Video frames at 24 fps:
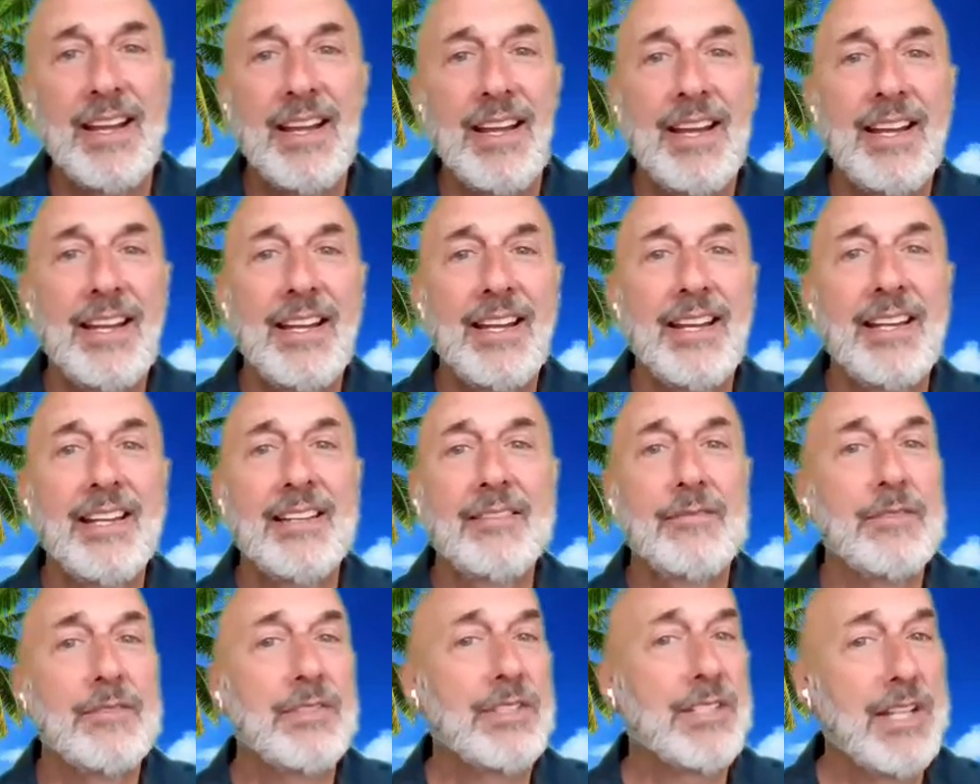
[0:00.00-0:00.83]

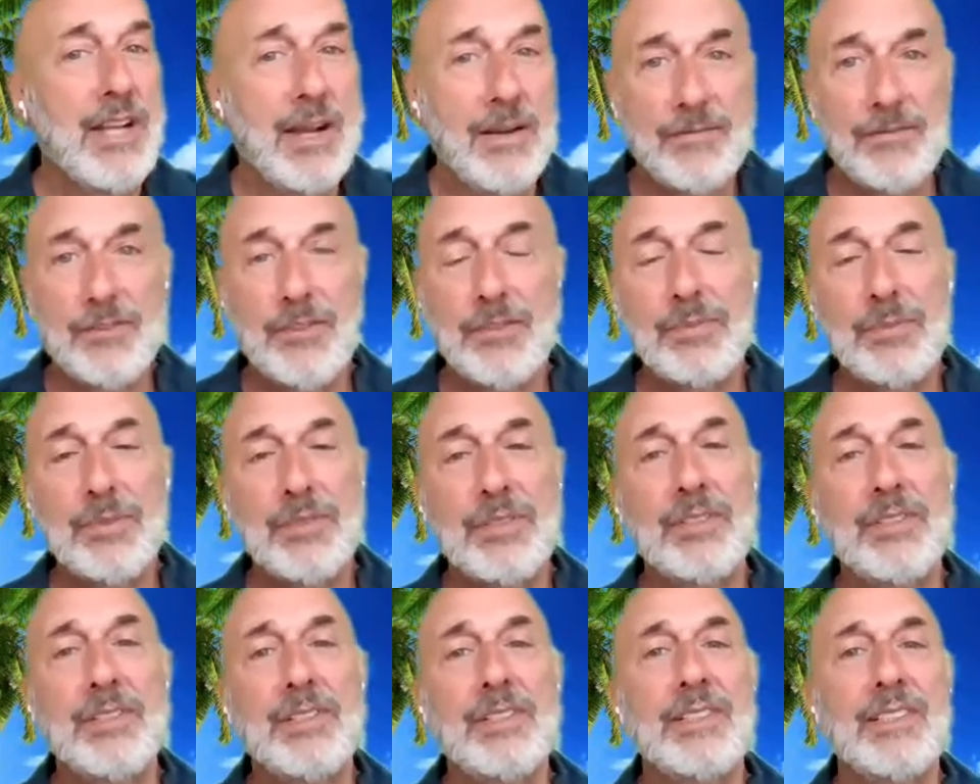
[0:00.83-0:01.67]
and was
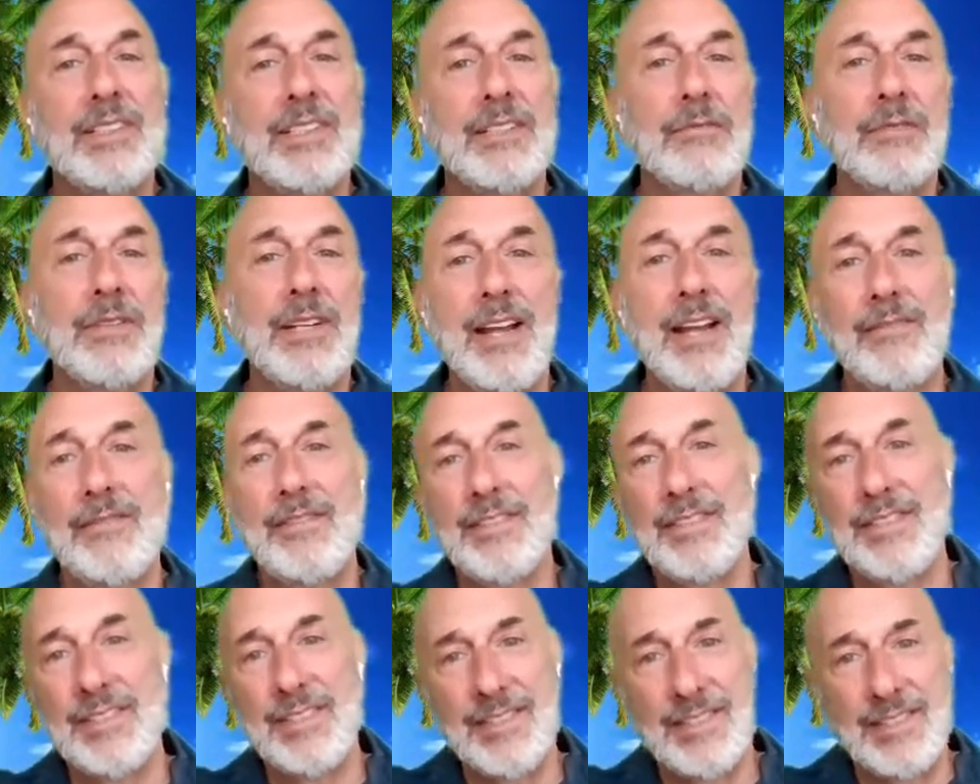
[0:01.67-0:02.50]
comfortable. And he would have
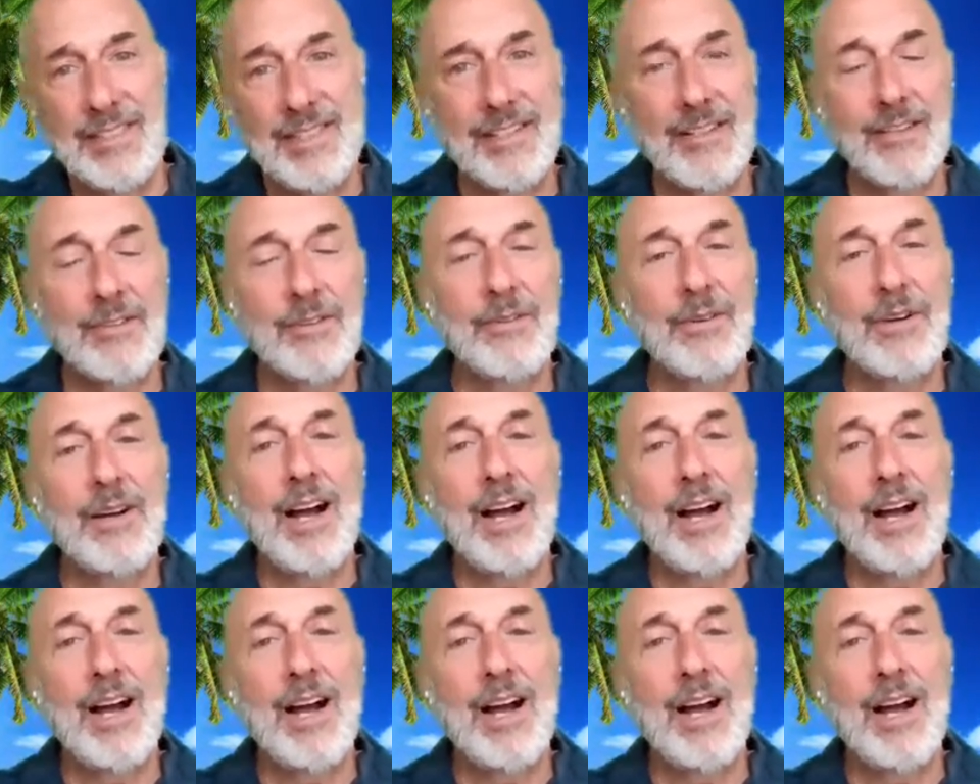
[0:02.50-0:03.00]
his, you know,